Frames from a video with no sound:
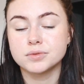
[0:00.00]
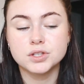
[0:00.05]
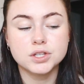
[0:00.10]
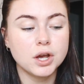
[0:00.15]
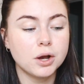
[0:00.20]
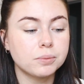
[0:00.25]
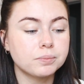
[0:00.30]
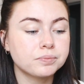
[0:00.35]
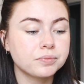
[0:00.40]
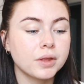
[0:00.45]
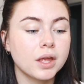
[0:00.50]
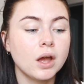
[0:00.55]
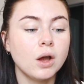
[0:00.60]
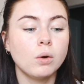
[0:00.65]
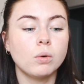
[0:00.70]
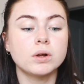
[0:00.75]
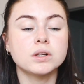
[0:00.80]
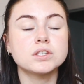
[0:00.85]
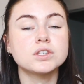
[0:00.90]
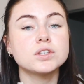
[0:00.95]
So
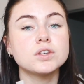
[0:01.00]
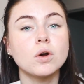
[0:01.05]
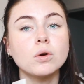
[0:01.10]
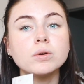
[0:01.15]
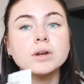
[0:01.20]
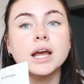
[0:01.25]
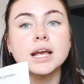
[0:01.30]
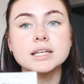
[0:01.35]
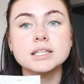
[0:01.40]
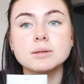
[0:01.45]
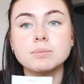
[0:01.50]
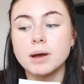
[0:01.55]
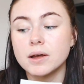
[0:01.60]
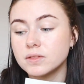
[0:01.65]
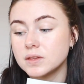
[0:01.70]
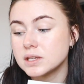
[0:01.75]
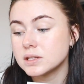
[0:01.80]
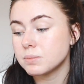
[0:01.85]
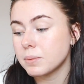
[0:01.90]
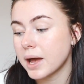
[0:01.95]
what's so nice
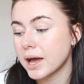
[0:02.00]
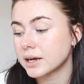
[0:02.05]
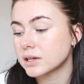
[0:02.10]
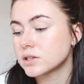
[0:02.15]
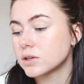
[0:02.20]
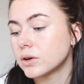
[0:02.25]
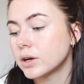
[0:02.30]
about these packs,